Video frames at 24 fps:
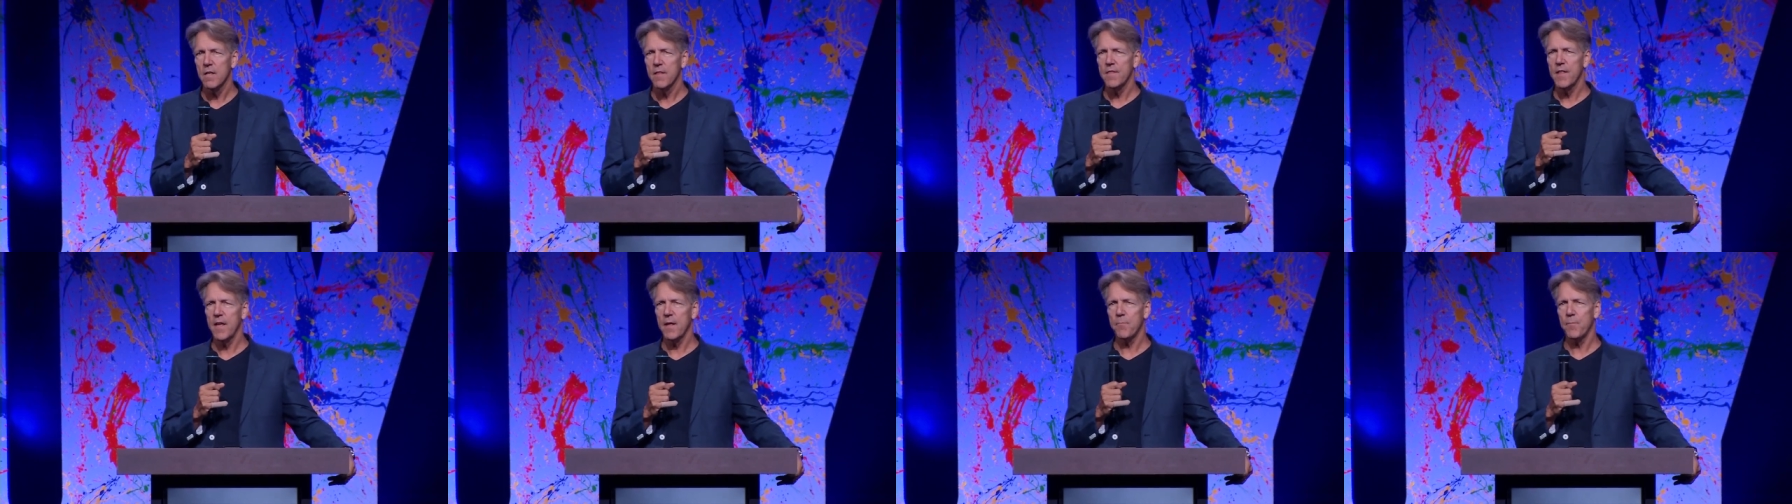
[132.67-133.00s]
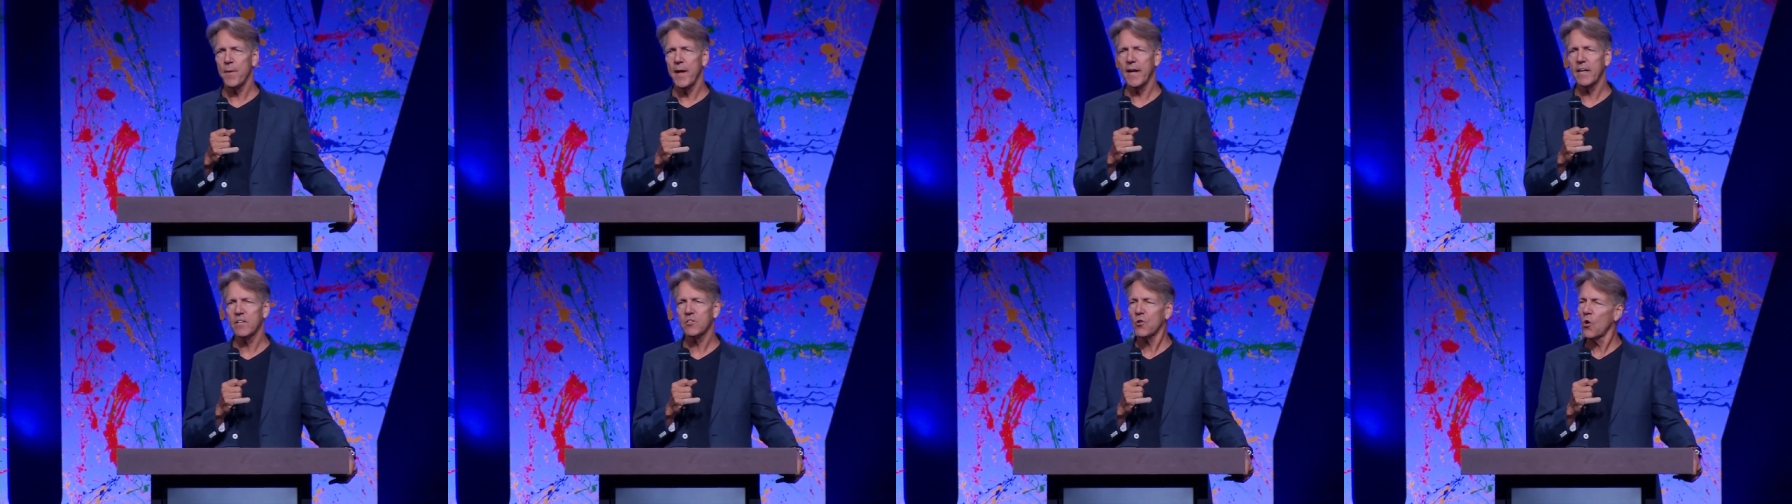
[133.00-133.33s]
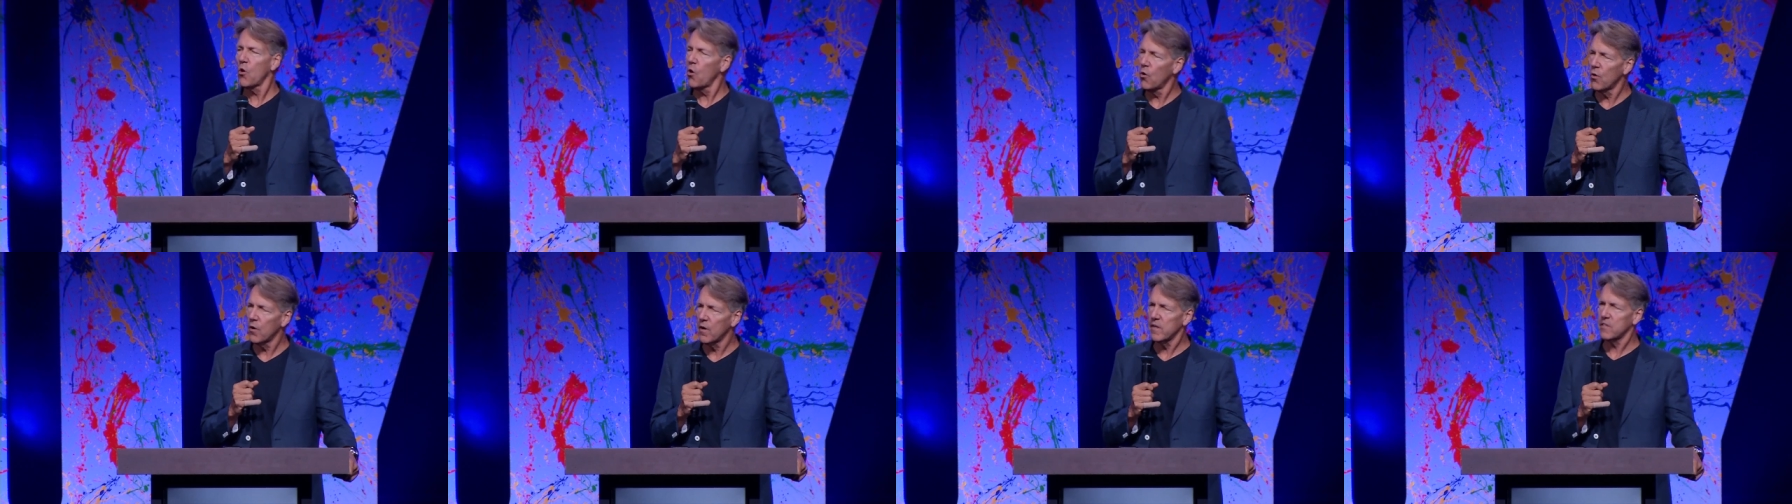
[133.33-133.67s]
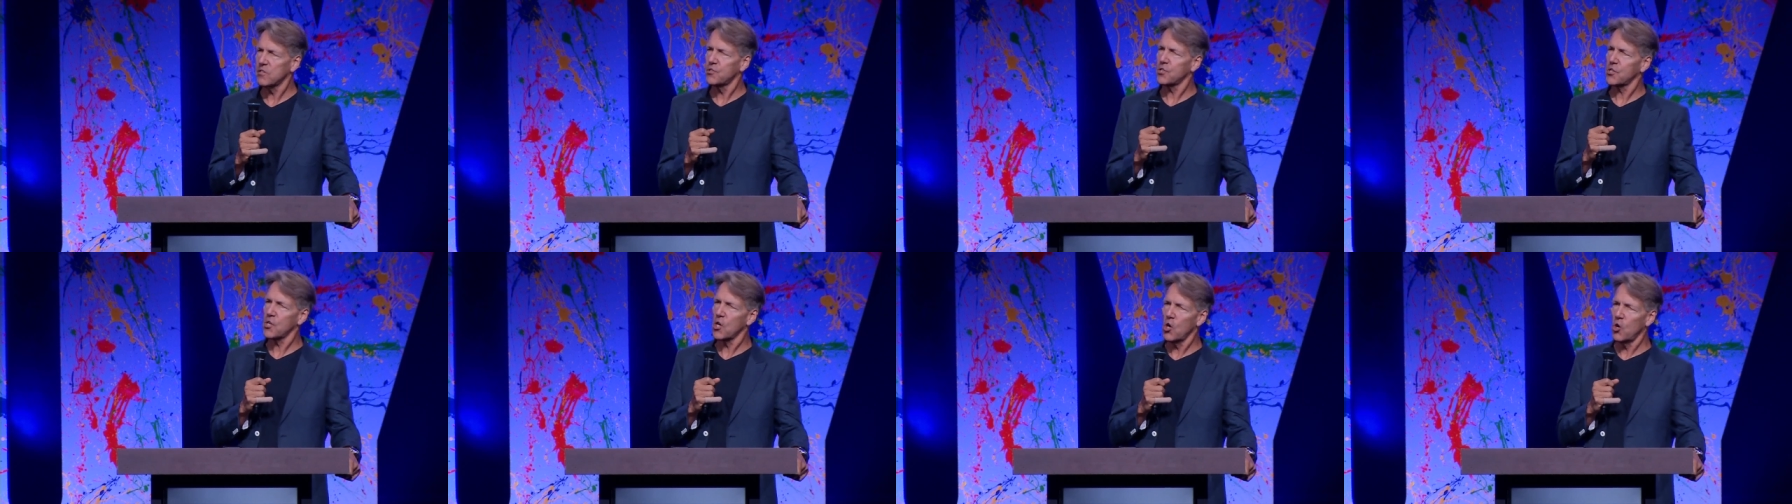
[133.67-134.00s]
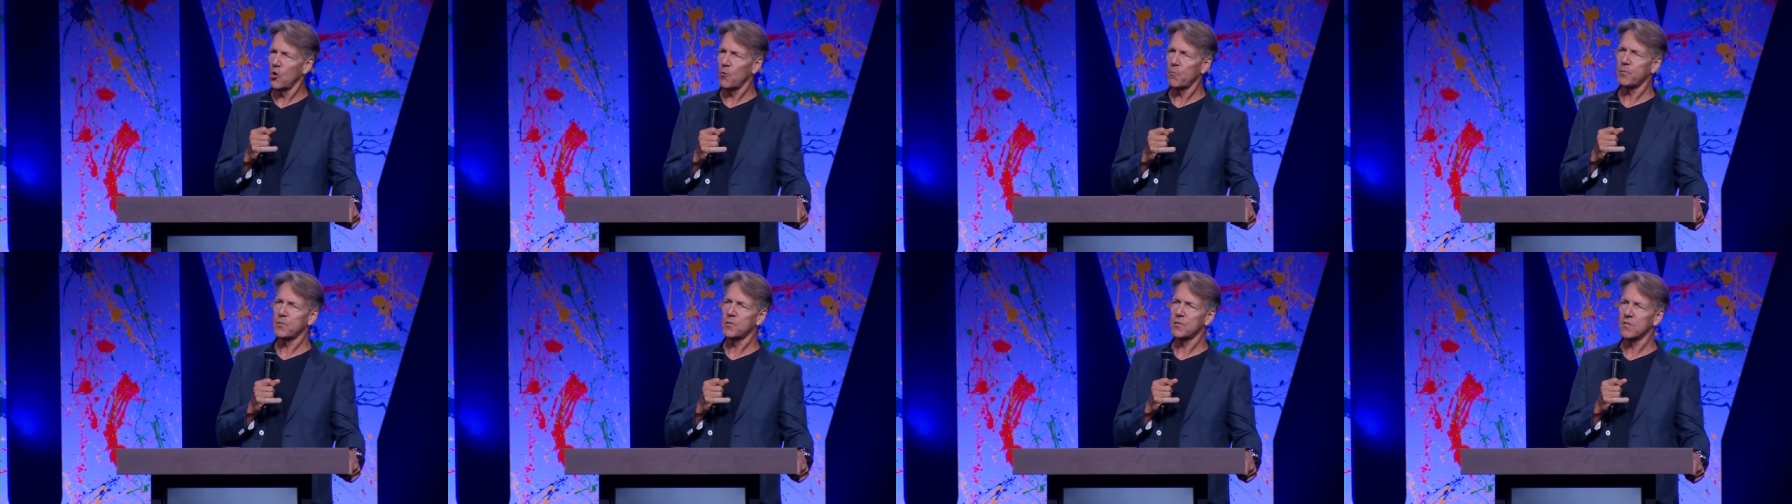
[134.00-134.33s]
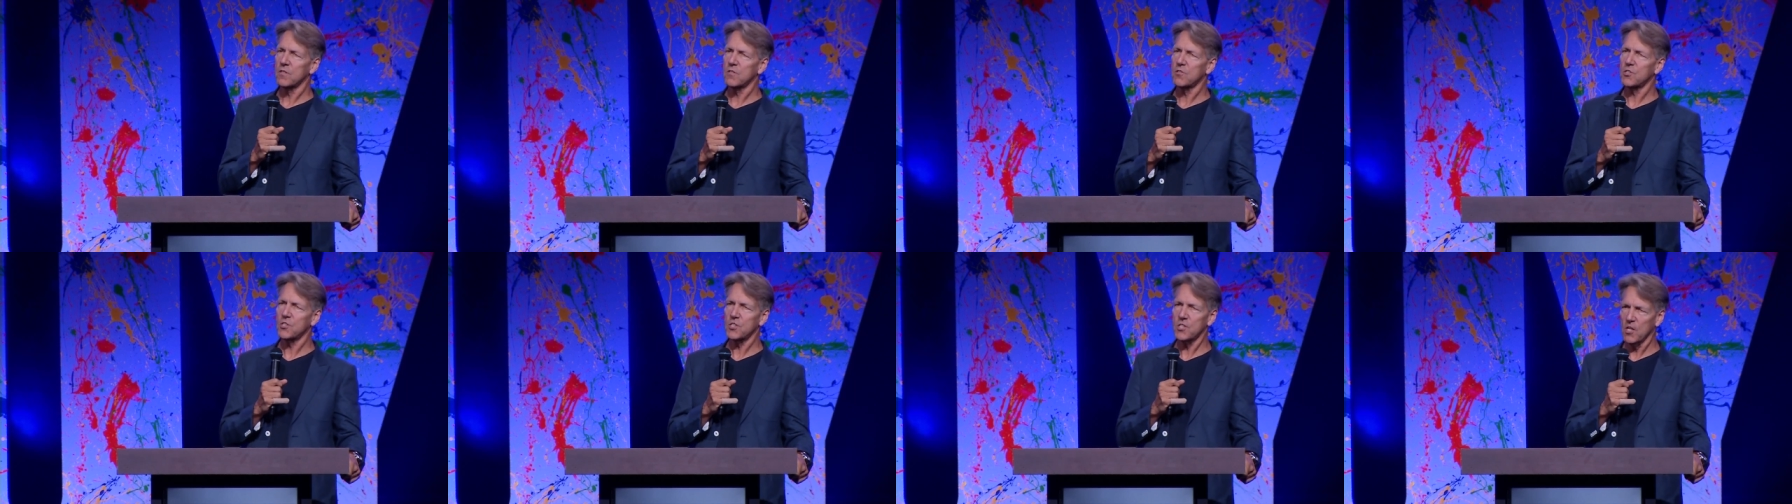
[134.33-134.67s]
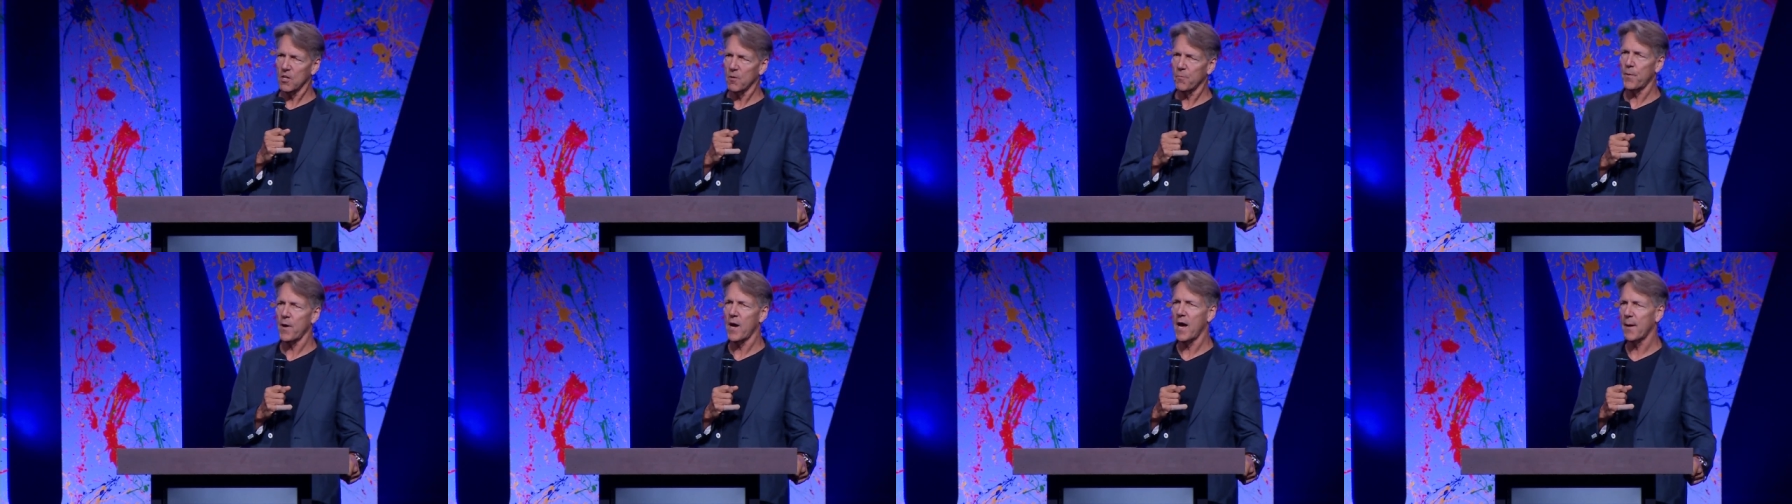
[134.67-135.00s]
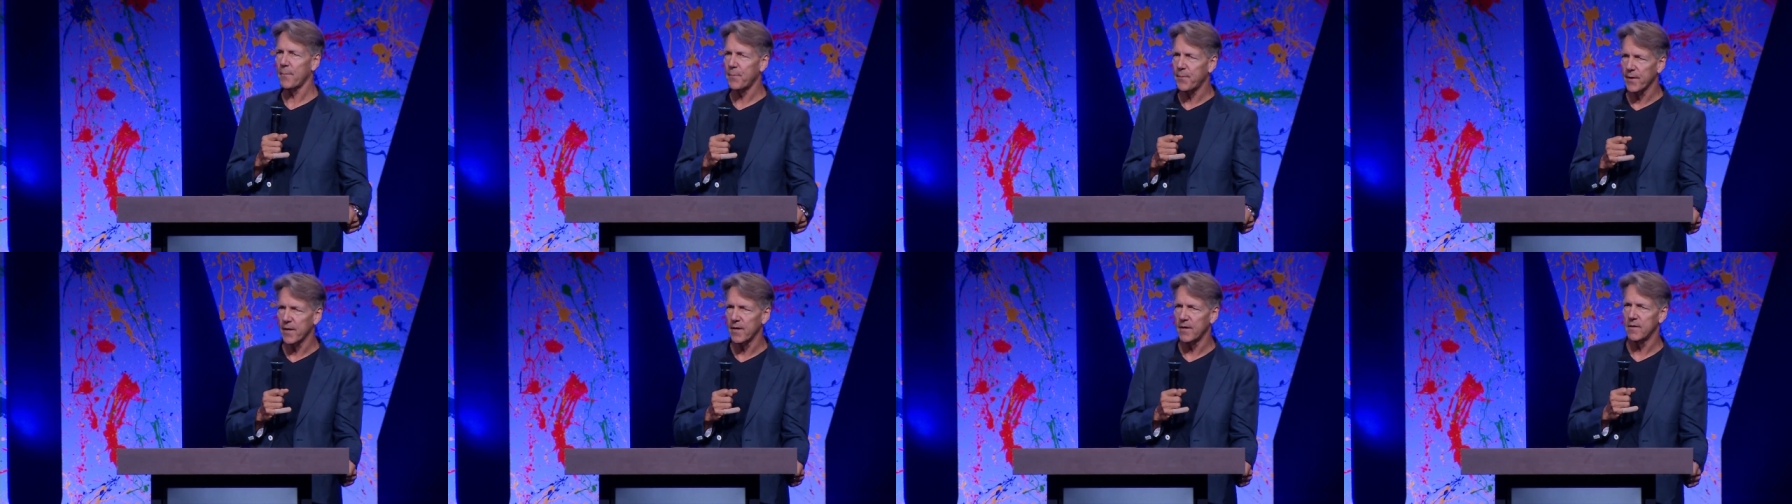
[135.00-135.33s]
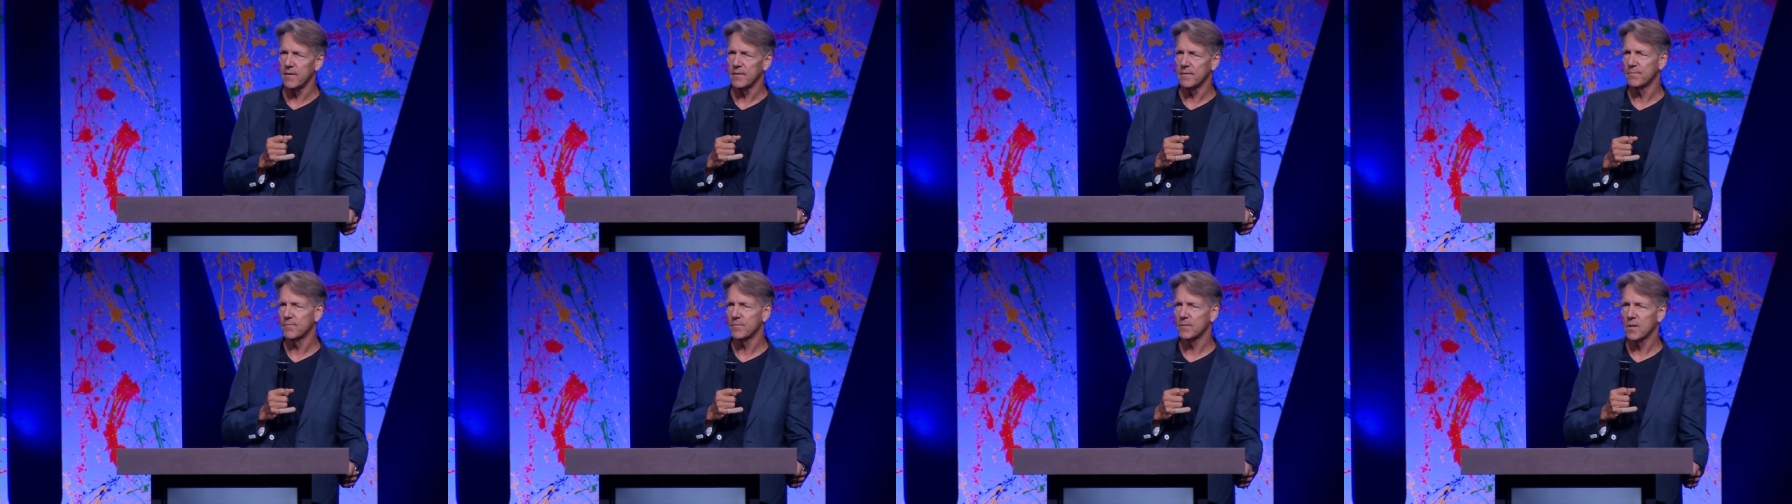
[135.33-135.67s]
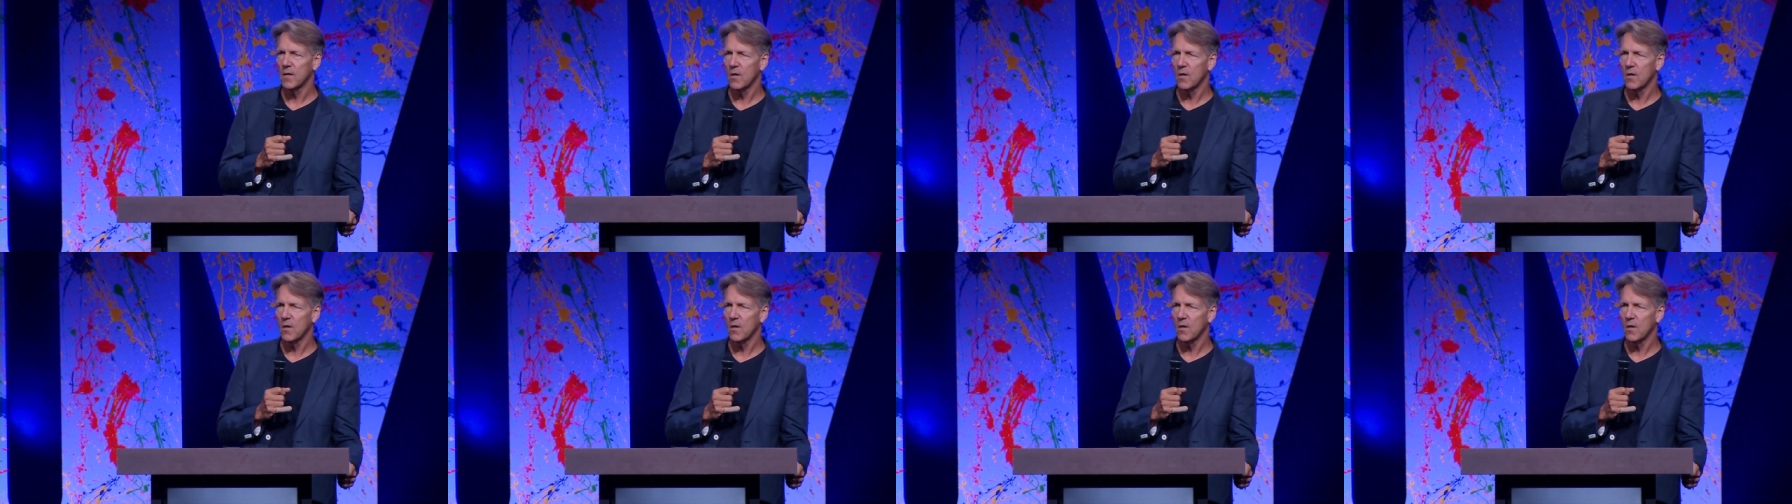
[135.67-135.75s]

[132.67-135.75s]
that makes horoscopes still popular,